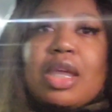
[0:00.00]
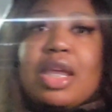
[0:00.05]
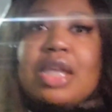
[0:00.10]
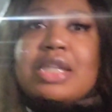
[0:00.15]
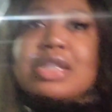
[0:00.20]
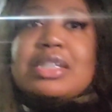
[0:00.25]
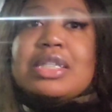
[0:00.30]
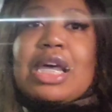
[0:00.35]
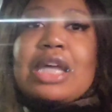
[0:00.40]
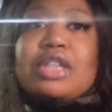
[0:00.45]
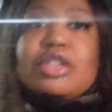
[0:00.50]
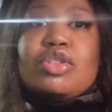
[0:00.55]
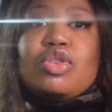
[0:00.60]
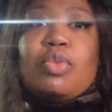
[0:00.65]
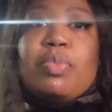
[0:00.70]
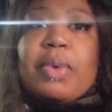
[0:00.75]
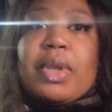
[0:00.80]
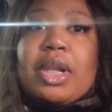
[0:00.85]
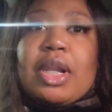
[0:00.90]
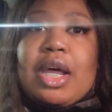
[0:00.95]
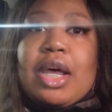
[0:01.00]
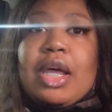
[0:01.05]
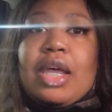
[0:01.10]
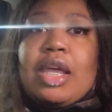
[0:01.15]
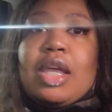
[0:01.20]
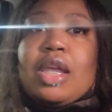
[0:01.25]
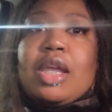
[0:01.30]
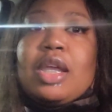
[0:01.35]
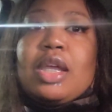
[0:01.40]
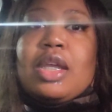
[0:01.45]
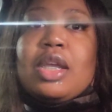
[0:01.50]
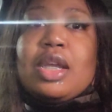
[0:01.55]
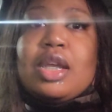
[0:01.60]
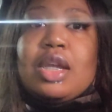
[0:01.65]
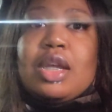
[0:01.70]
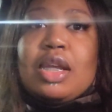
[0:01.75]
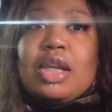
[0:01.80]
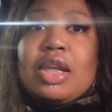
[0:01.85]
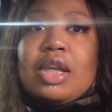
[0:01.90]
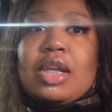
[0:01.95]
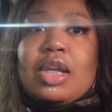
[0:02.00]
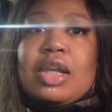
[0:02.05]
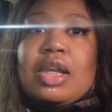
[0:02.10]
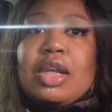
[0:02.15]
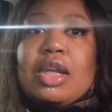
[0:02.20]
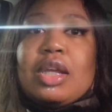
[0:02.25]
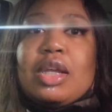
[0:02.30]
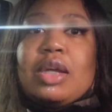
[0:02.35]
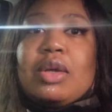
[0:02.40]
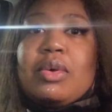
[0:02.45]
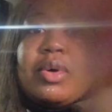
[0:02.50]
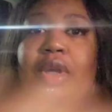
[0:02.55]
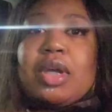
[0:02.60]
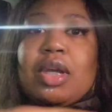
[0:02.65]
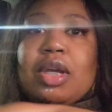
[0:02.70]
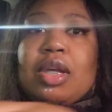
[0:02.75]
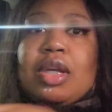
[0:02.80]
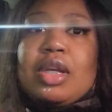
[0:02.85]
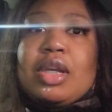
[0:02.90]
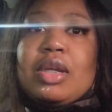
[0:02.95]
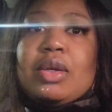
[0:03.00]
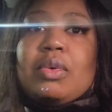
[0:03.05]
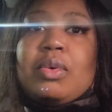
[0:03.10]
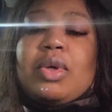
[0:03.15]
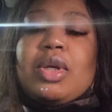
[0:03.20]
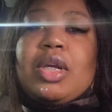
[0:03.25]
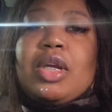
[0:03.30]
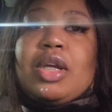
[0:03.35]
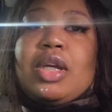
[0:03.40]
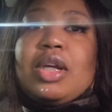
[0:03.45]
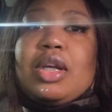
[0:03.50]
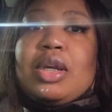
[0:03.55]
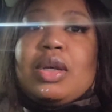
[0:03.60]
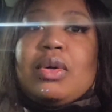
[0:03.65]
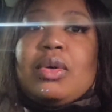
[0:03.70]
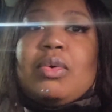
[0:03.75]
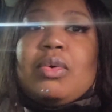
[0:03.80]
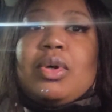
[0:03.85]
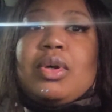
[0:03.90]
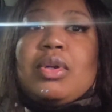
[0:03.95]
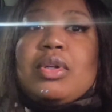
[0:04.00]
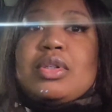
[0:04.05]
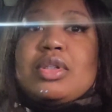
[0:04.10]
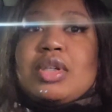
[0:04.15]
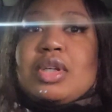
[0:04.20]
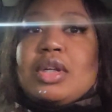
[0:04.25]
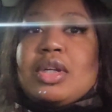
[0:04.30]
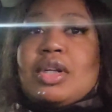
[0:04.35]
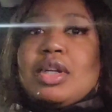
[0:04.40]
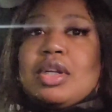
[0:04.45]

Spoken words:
it's that stupid light. Wait, where is it?